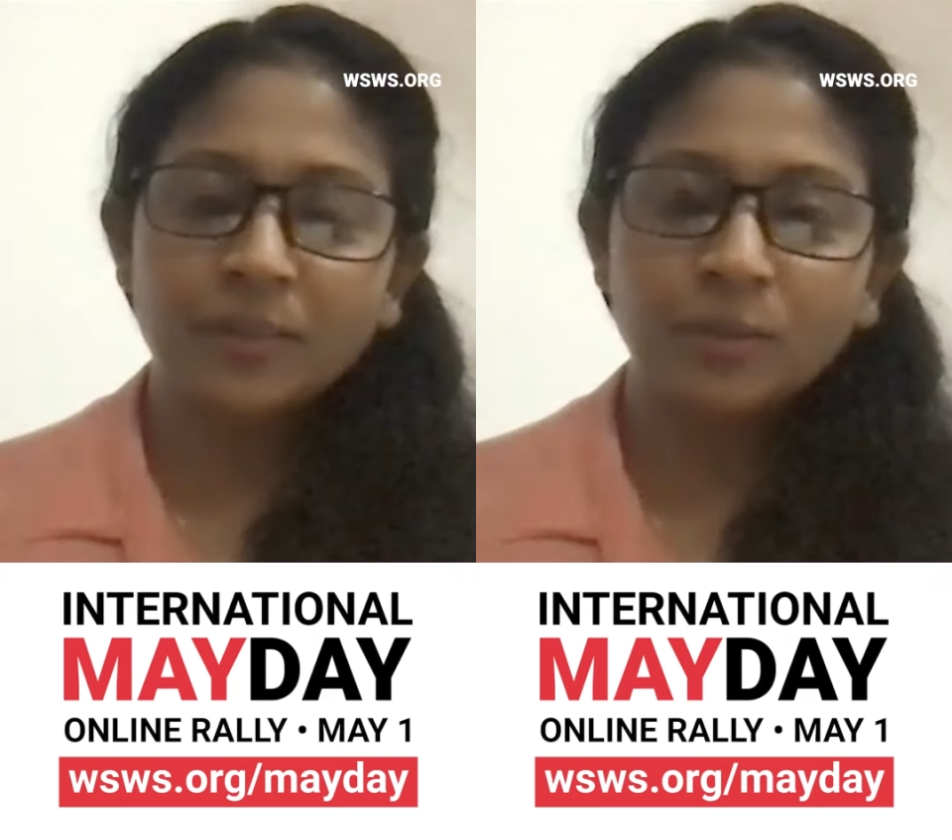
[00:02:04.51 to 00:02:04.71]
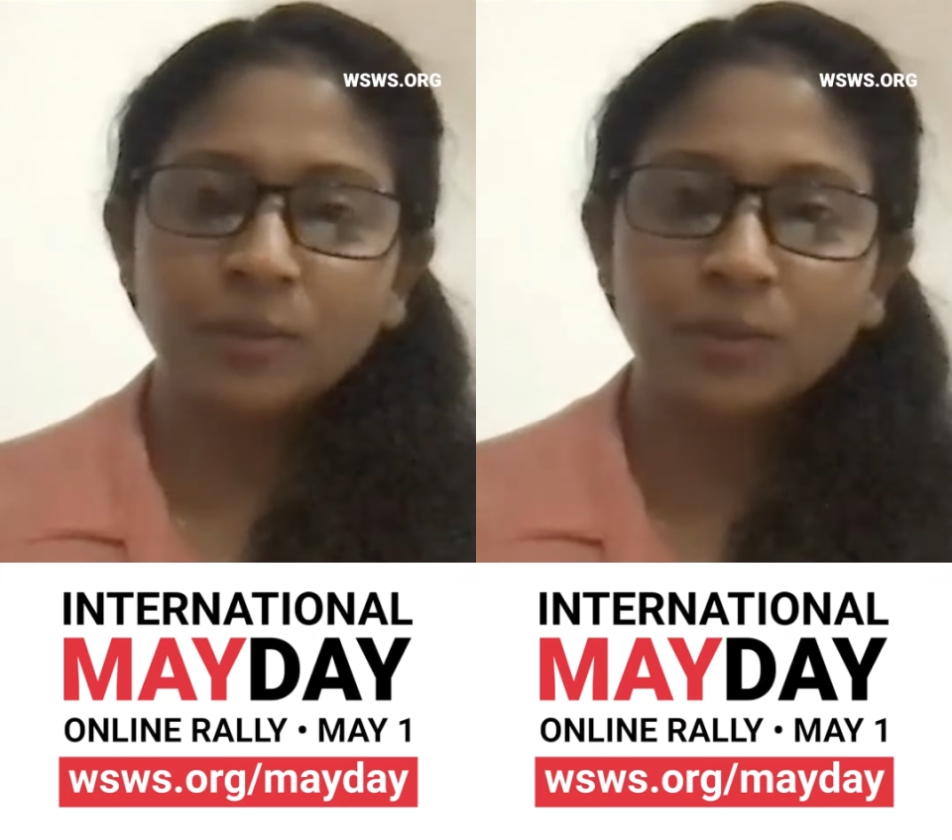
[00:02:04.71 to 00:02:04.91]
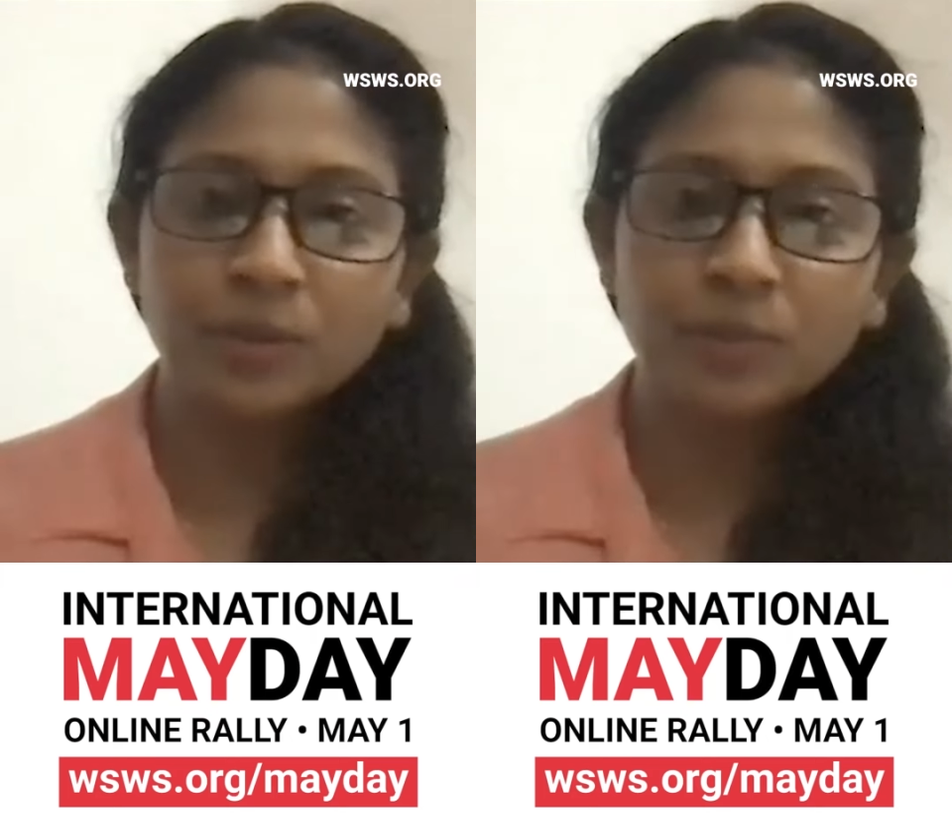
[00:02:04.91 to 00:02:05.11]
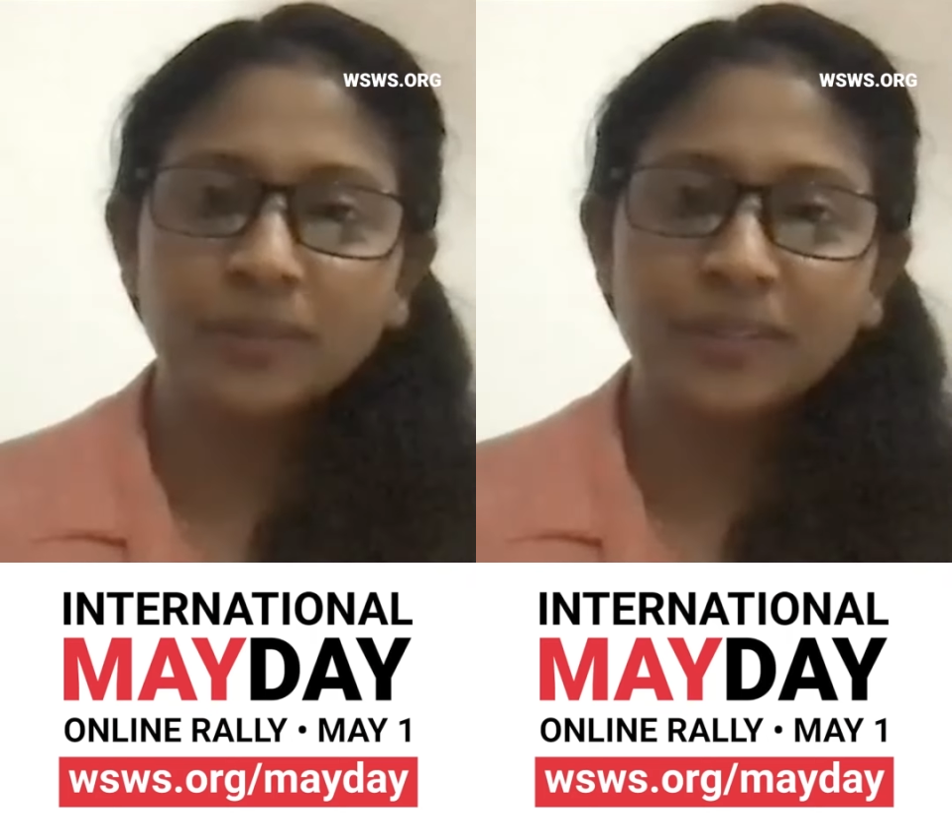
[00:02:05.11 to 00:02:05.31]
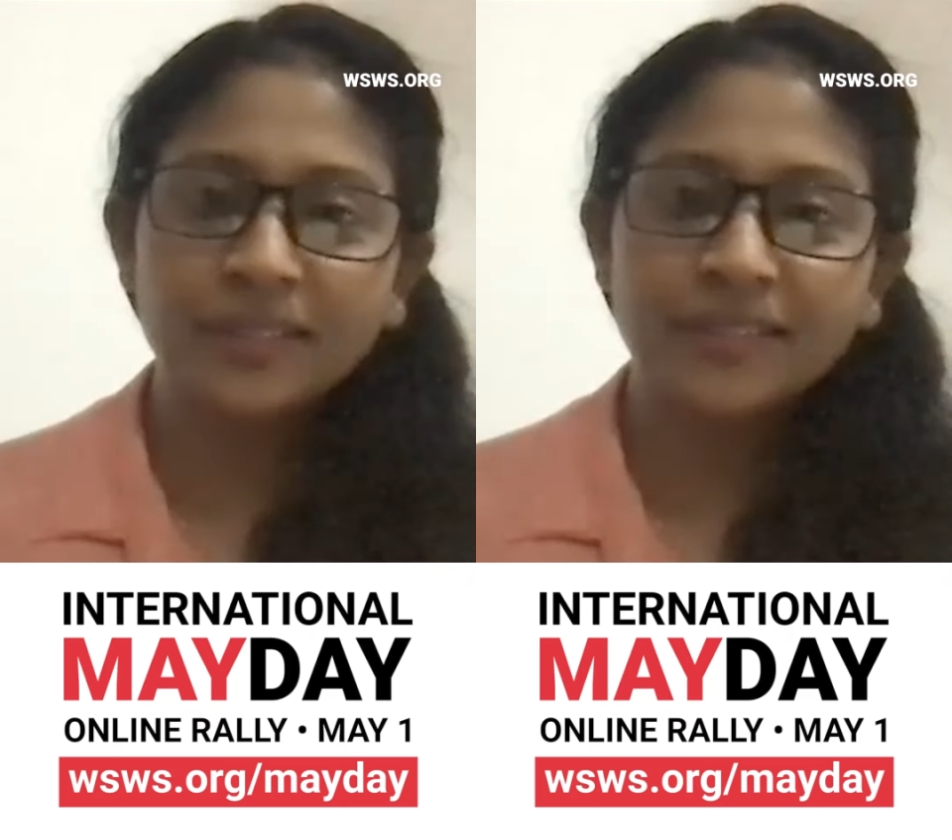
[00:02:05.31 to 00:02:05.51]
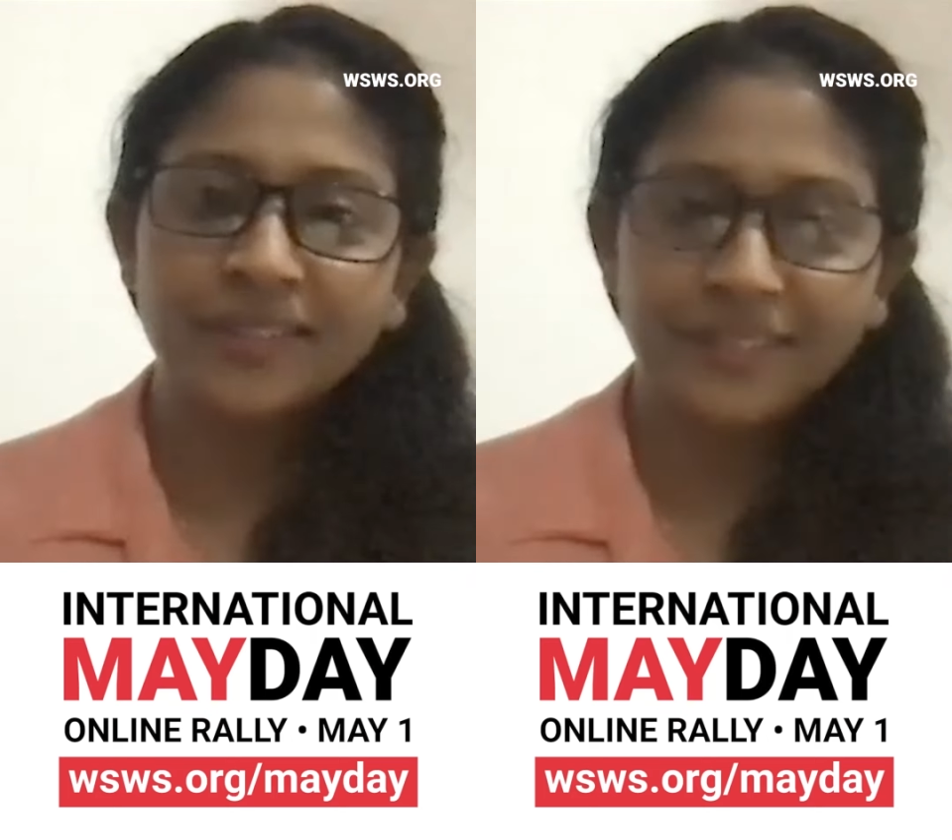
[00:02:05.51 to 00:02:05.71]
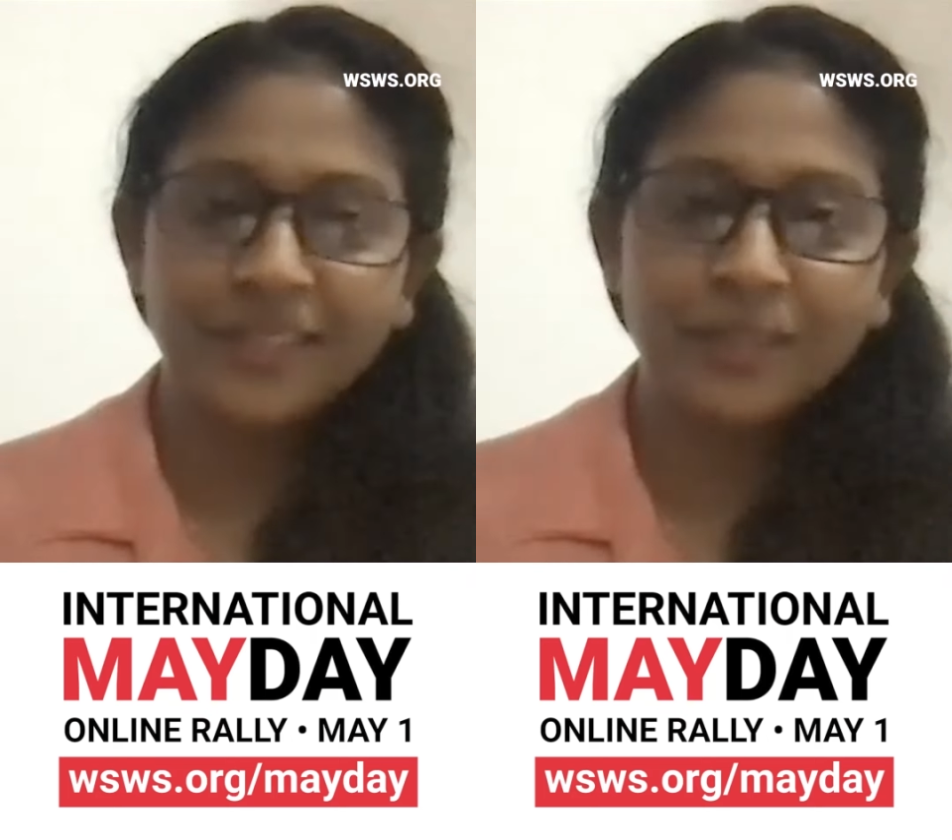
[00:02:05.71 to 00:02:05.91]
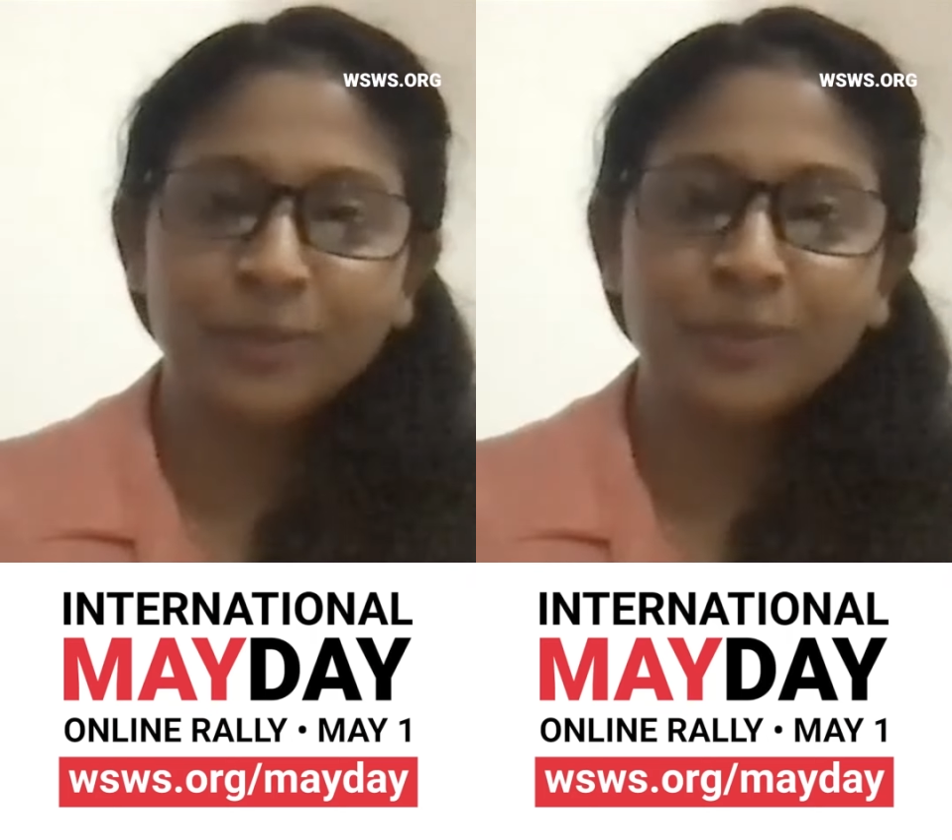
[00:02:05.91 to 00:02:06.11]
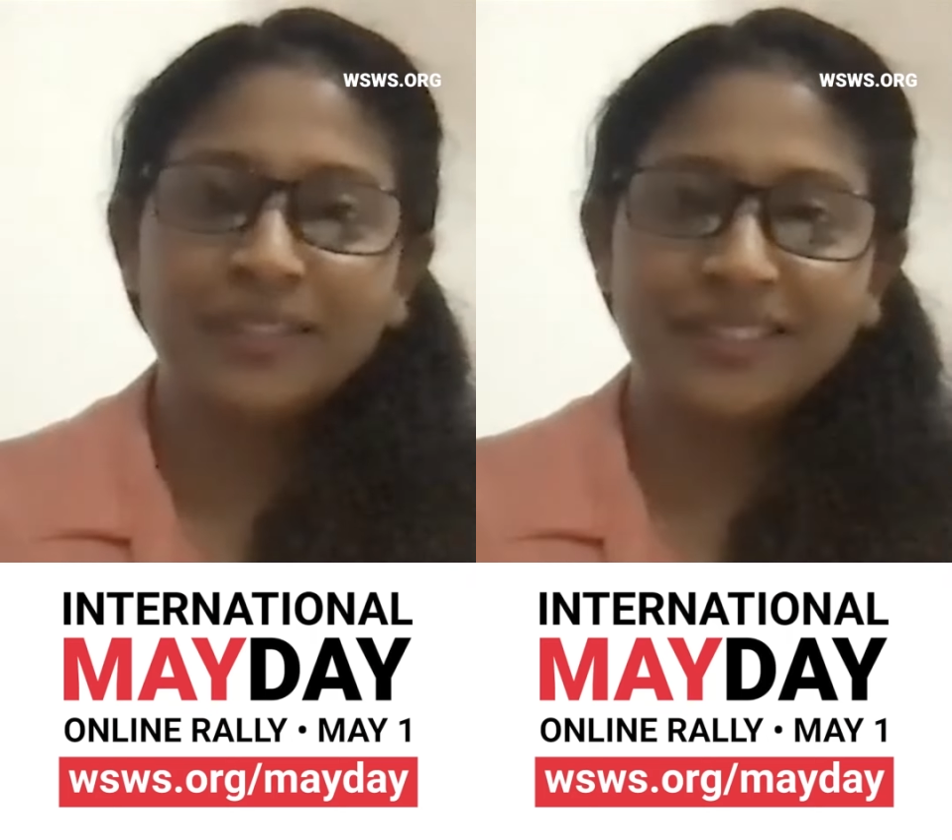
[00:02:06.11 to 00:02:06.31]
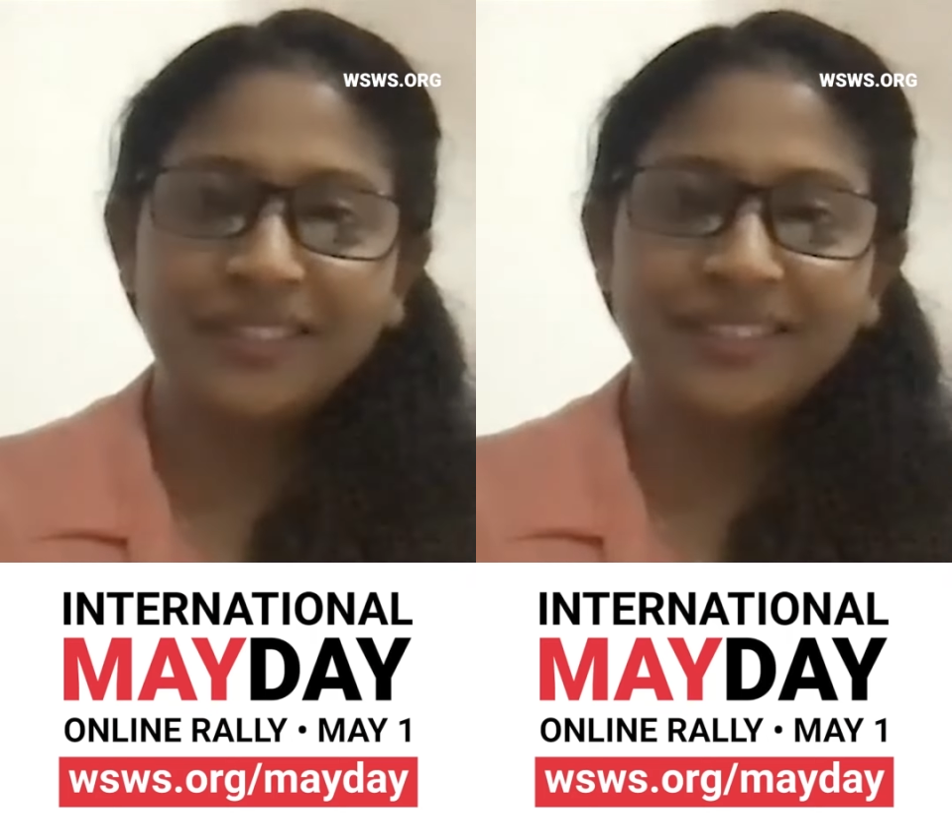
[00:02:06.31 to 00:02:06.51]
whole world the
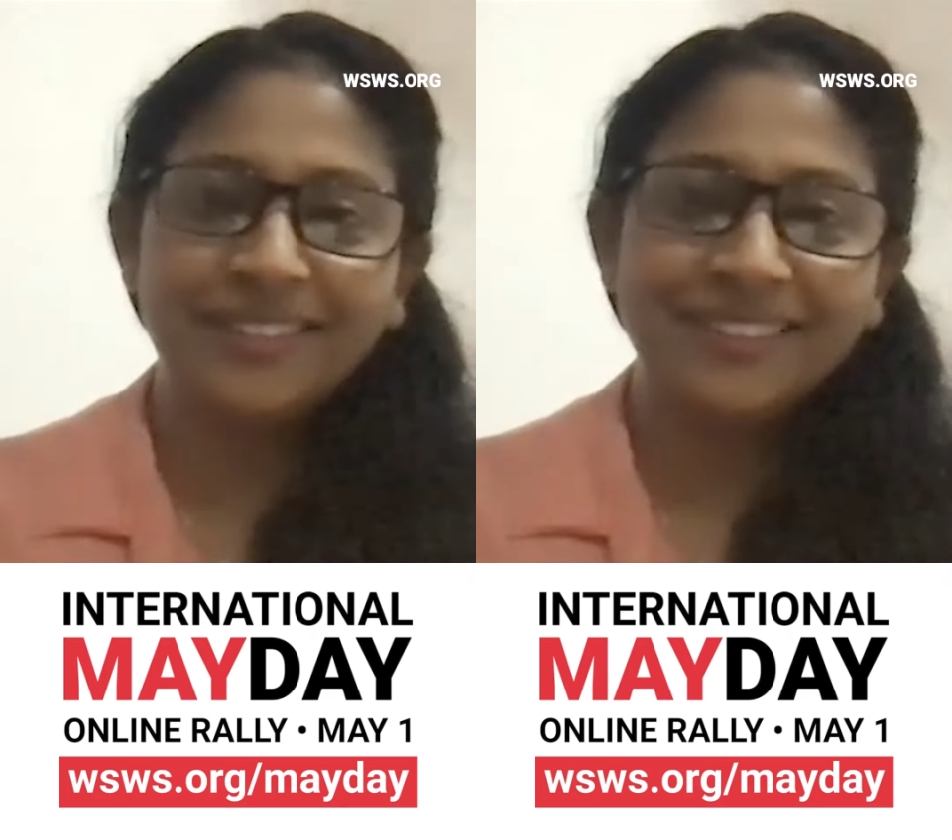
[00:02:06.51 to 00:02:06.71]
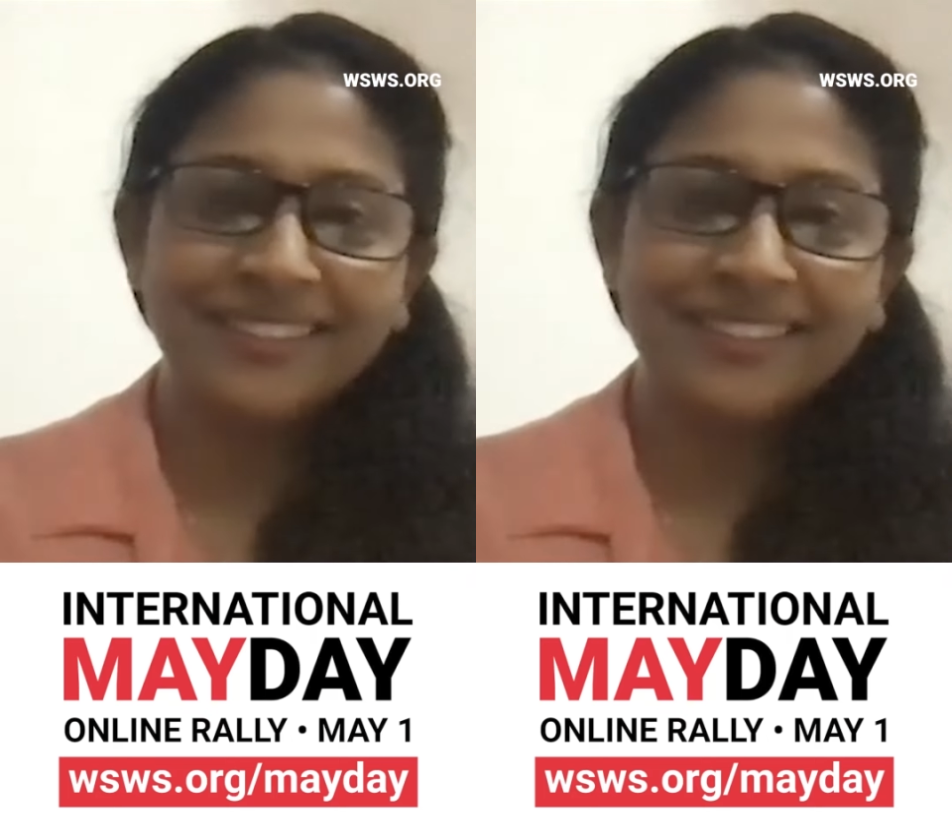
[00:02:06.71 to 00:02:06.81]
equality.